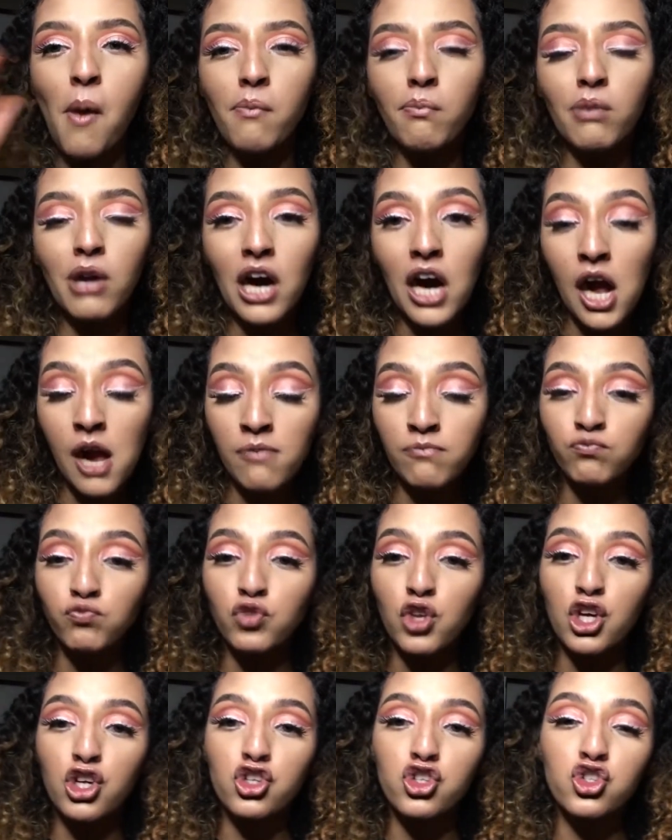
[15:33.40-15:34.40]
But
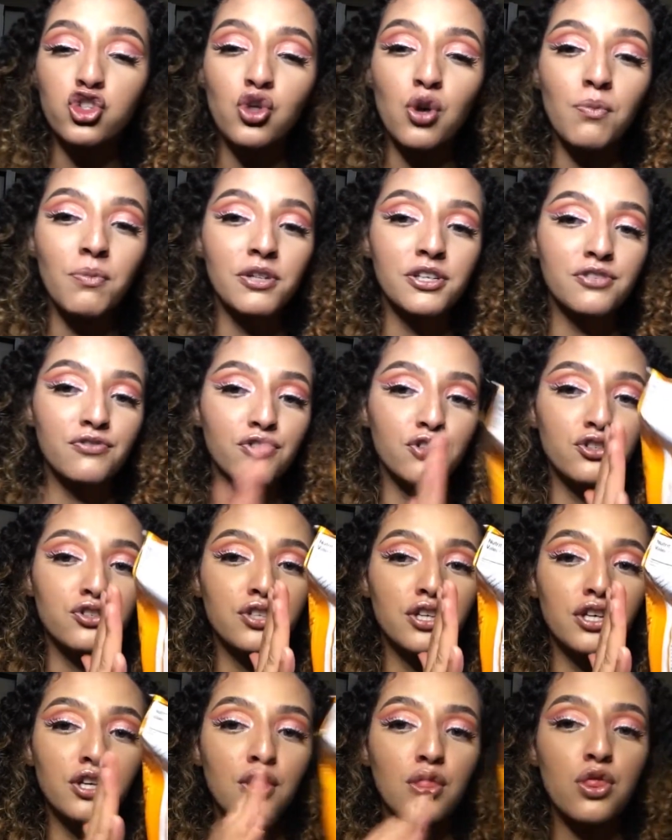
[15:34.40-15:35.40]
thanks so much for
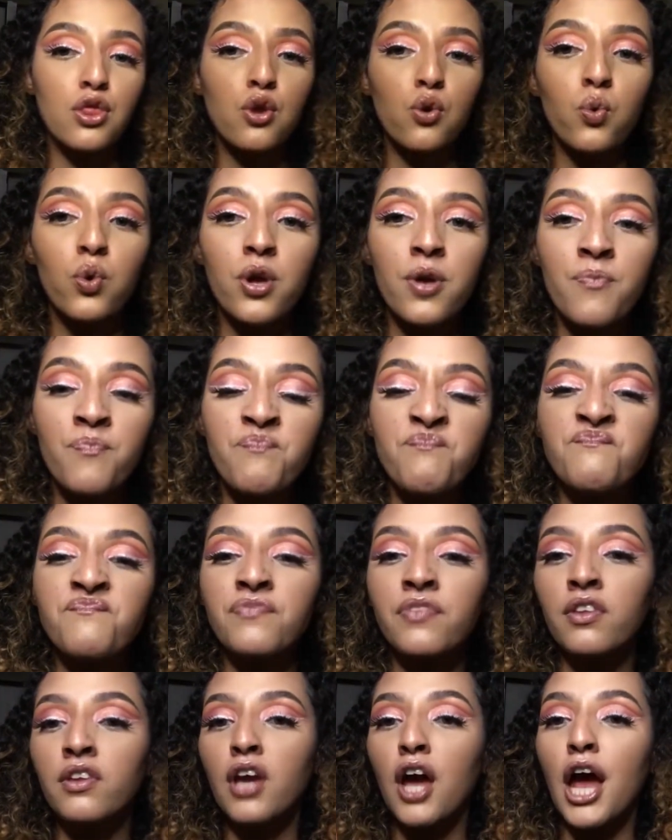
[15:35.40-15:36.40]
sticking through it.
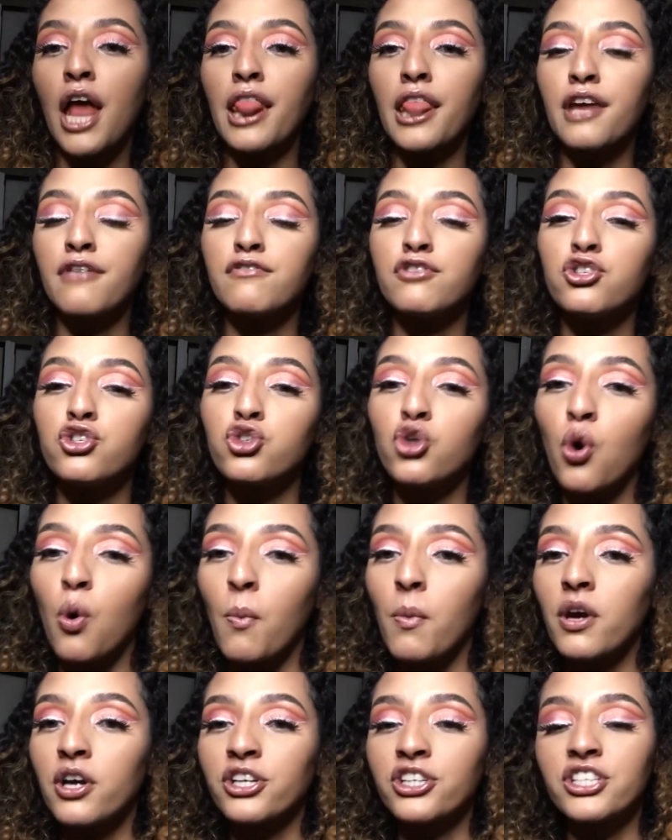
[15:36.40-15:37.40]
I love you so
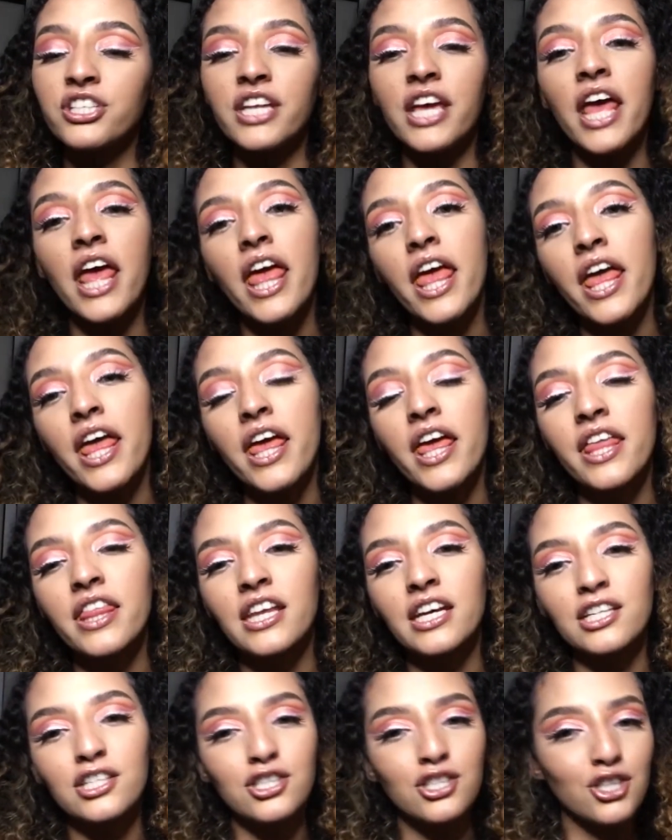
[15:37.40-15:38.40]
much, and
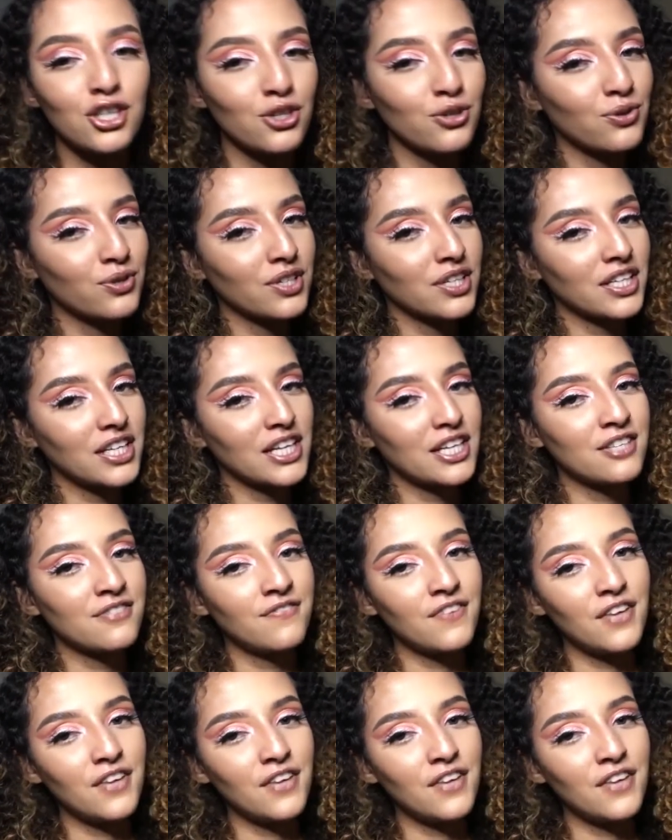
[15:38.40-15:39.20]
I'll see you on the next